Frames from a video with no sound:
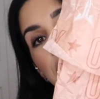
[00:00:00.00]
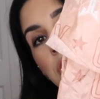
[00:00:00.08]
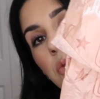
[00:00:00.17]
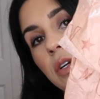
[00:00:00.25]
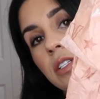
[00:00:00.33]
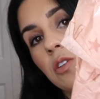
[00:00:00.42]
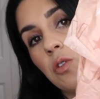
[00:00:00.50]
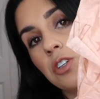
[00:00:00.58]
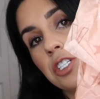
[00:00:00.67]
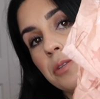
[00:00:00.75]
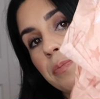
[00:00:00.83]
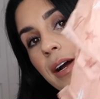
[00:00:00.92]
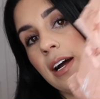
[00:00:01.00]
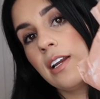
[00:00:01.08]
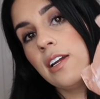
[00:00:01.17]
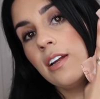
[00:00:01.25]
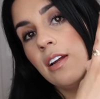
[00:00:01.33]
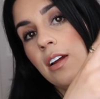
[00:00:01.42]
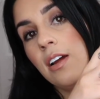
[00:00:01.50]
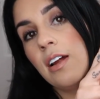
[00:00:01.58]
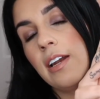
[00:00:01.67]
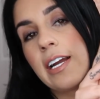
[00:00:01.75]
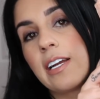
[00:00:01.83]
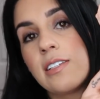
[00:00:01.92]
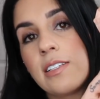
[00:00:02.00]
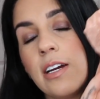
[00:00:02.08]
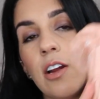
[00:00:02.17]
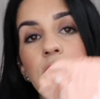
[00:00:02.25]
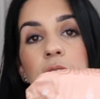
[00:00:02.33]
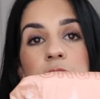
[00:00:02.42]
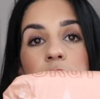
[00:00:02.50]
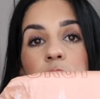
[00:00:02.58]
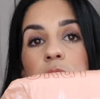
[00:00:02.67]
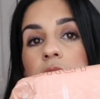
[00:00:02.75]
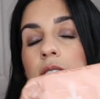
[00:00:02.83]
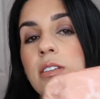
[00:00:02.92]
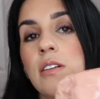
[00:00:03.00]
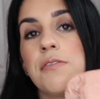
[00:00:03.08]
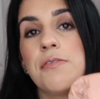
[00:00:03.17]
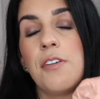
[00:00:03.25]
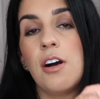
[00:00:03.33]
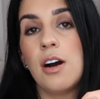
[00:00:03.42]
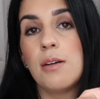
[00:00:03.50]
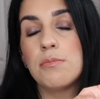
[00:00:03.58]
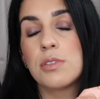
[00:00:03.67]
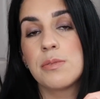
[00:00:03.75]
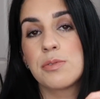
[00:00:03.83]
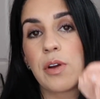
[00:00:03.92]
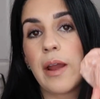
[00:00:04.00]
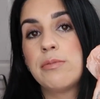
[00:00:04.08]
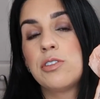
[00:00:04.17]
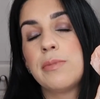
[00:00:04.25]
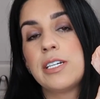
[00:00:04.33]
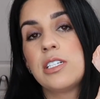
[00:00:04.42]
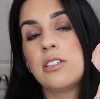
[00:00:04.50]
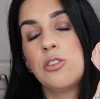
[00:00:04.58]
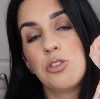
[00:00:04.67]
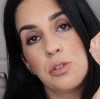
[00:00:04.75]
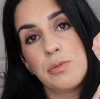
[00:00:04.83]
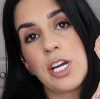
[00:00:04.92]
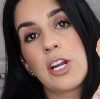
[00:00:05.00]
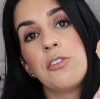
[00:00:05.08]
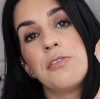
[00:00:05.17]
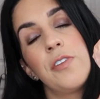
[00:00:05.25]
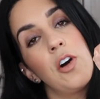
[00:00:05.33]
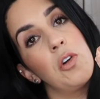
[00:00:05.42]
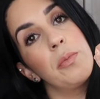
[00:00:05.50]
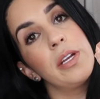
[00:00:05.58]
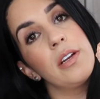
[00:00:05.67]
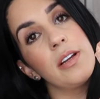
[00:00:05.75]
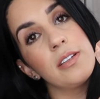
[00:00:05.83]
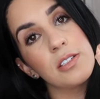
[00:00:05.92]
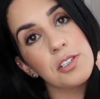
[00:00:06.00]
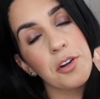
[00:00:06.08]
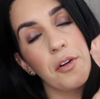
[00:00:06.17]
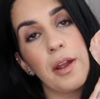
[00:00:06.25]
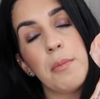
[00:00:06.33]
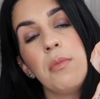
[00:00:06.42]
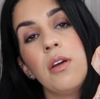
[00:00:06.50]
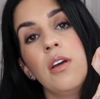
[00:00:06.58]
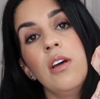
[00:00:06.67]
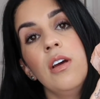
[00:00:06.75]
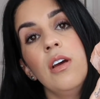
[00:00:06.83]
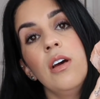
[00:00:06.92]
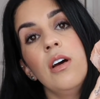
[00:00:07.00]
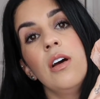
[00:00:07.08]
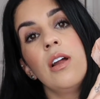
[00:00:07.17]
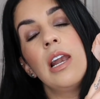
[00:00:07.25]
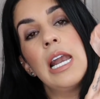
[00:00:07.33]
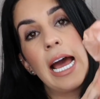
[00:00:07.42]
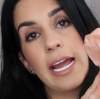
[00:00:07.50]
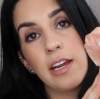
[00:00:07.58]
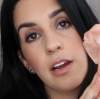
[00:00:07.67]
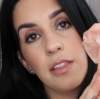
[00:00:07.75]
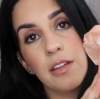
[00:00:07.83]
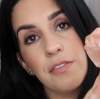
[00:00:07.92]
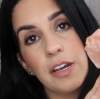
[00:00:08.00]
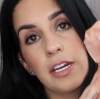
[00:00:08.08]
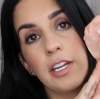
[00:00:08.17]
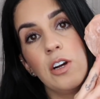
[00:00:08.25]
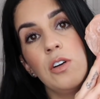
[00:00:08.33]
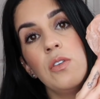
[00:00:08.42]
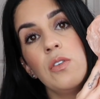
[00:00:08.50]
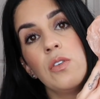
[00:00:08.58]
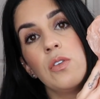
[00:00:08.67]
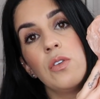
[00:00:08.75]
to win the orgy palette, like I said, all you have to do is subscribe to my YouTube channel, follow me on Instagram, like the video.